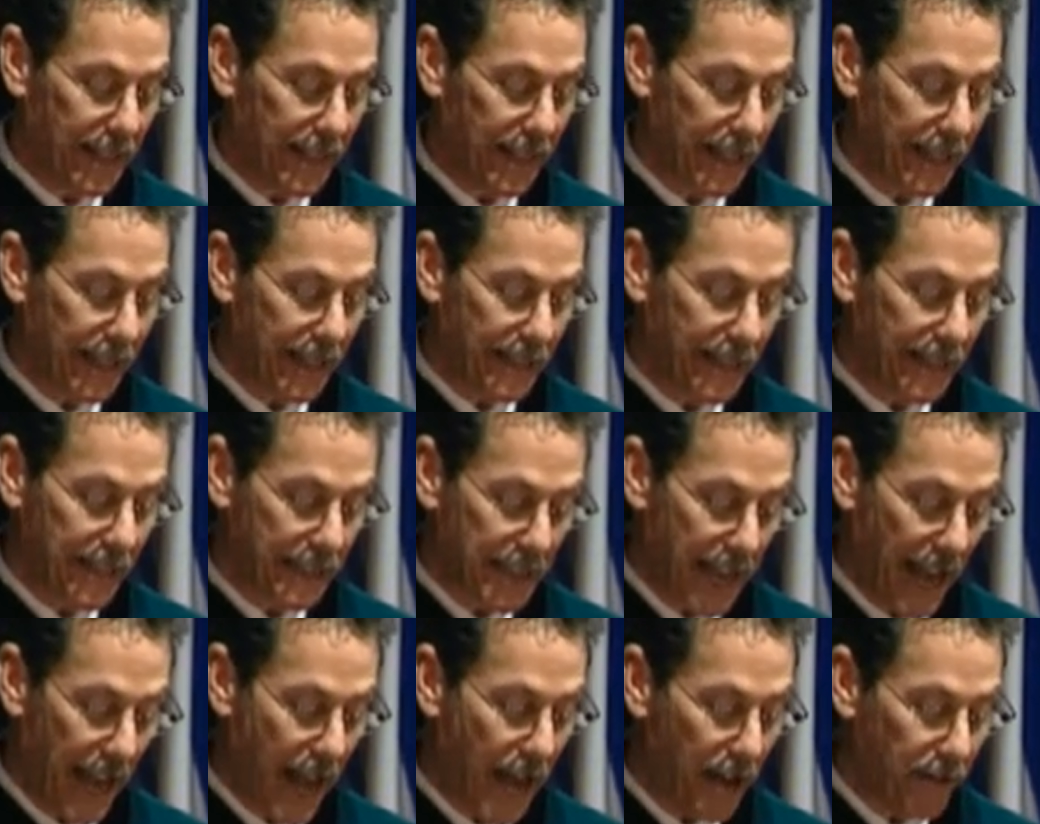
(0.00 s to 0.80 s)
his
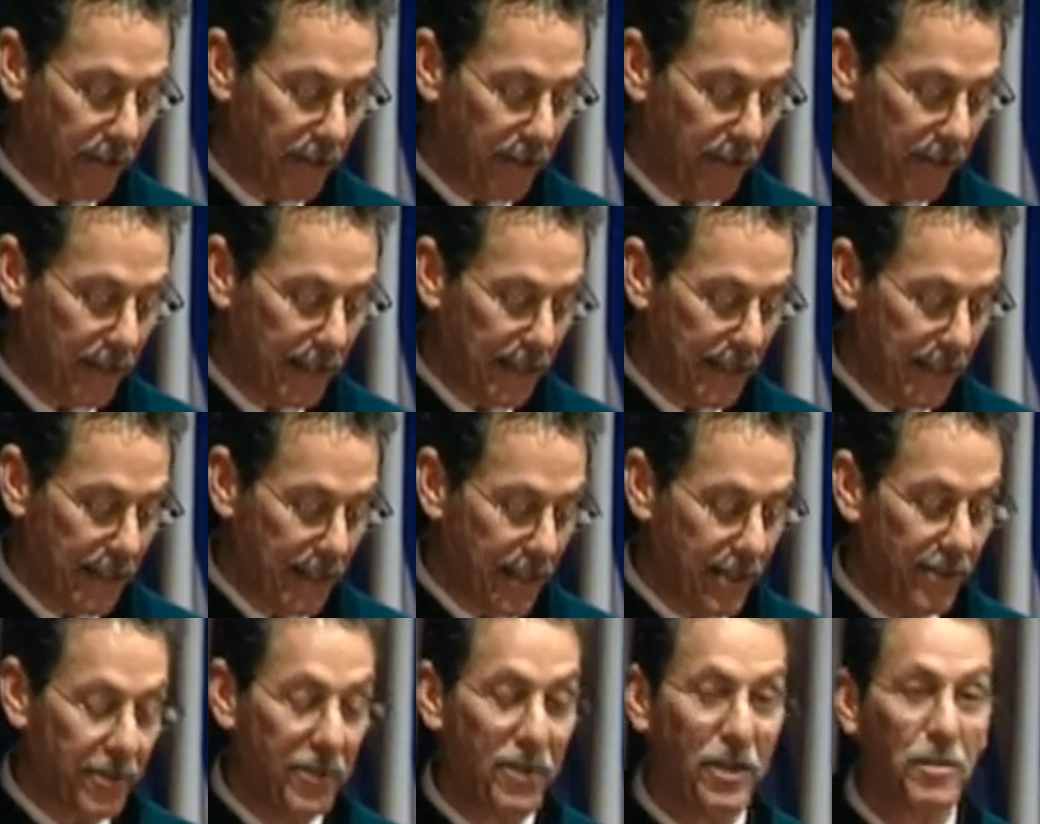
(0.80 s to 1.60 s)
staff
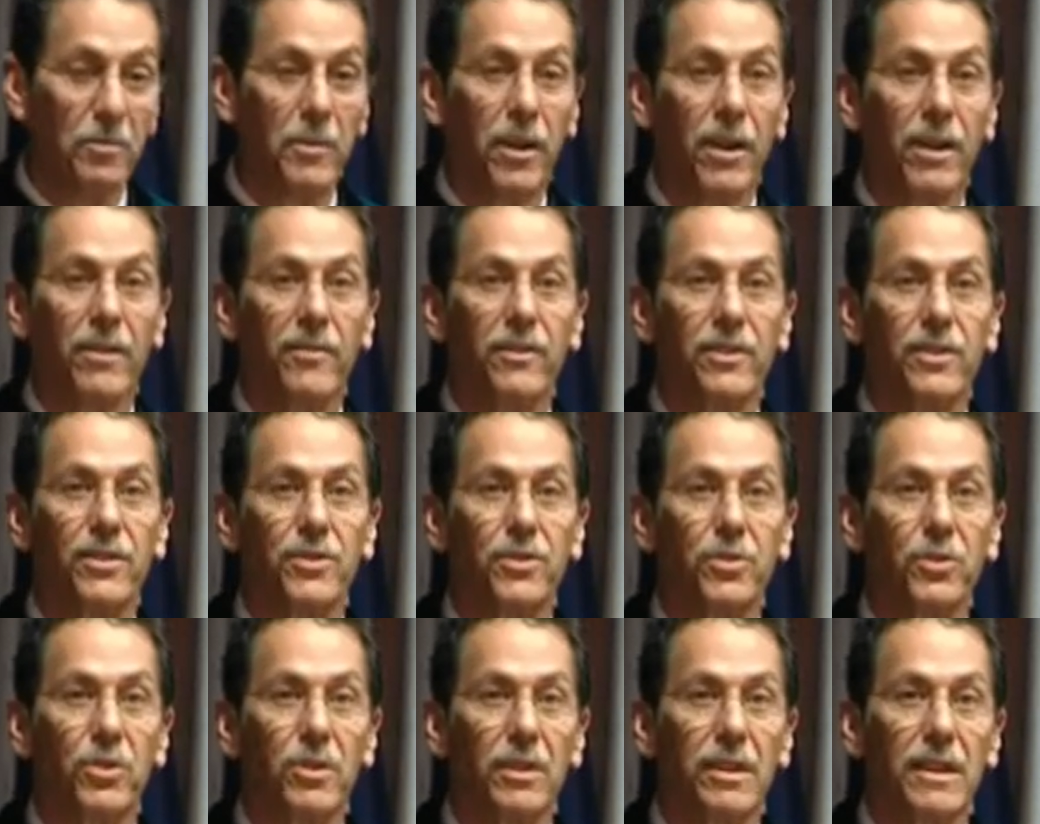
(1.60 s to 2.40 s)
for the marvelous
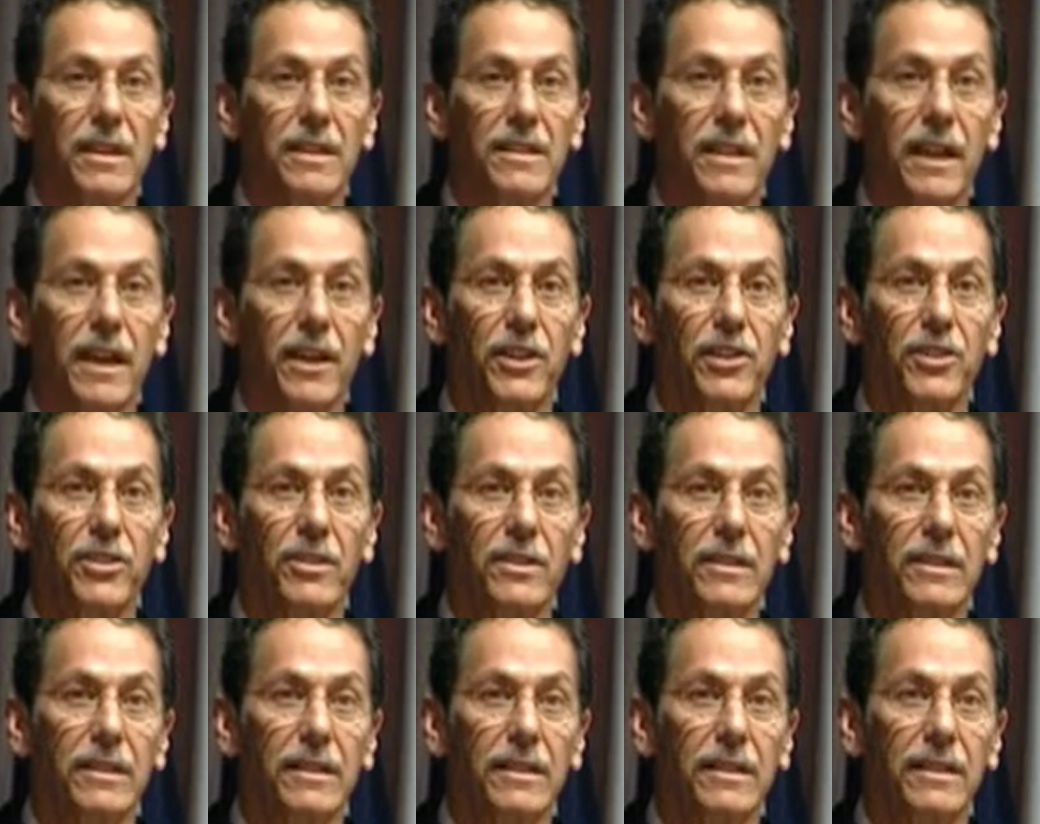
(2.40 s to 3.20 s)

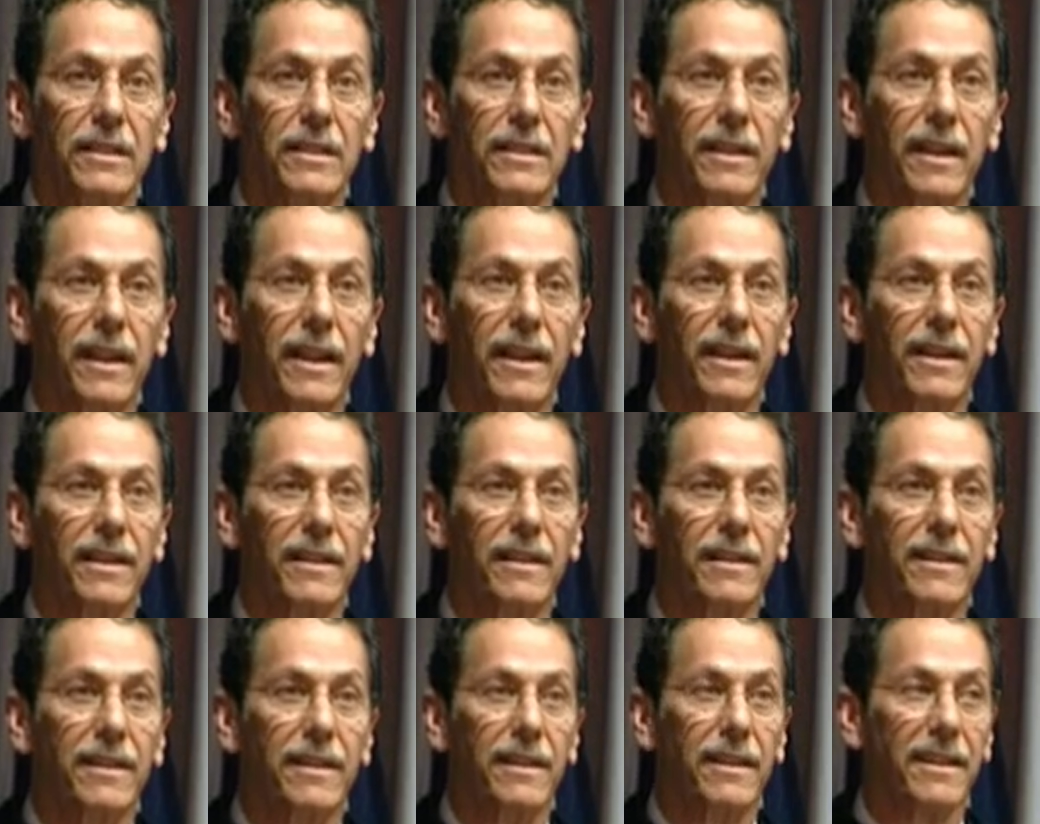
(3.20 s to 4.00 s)
organization
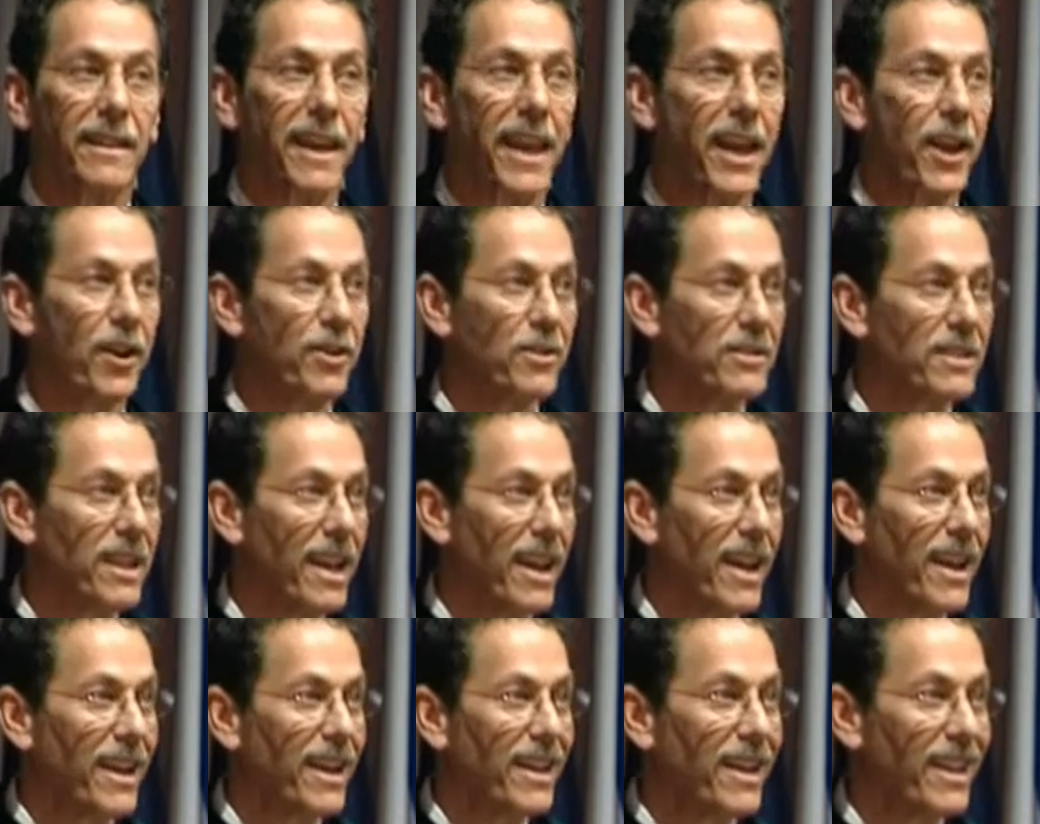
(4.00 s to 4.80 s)
and
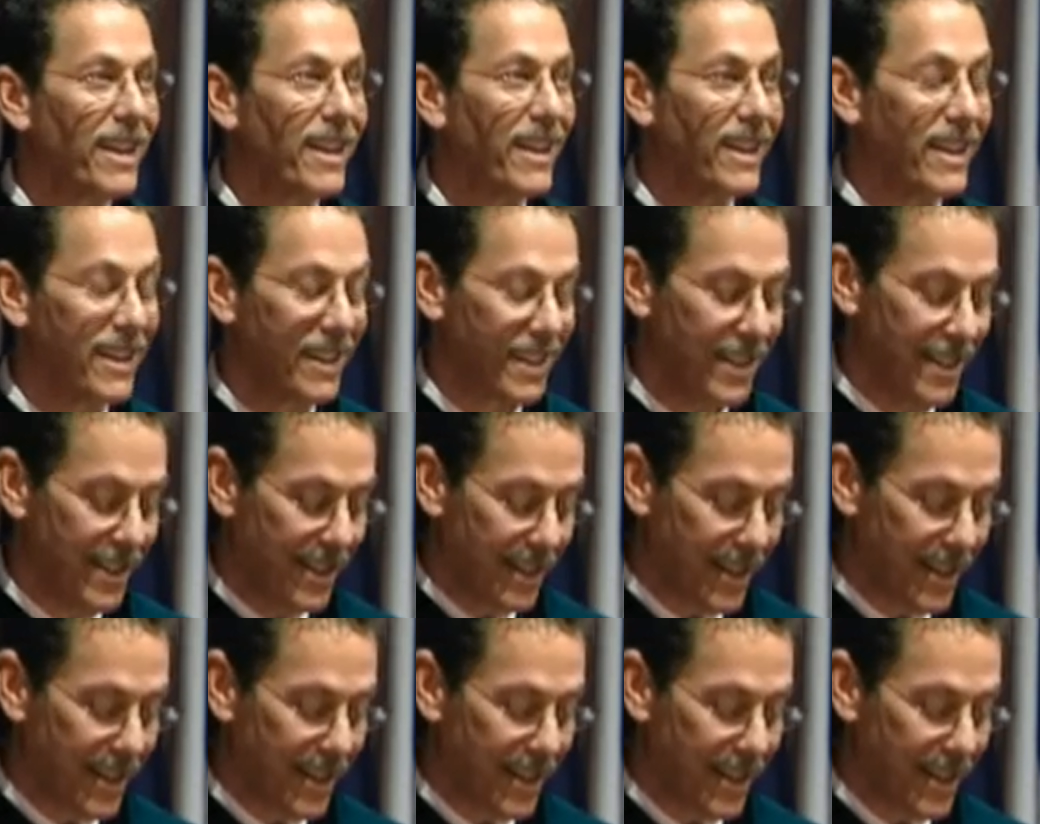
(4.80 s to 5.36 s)
caretaking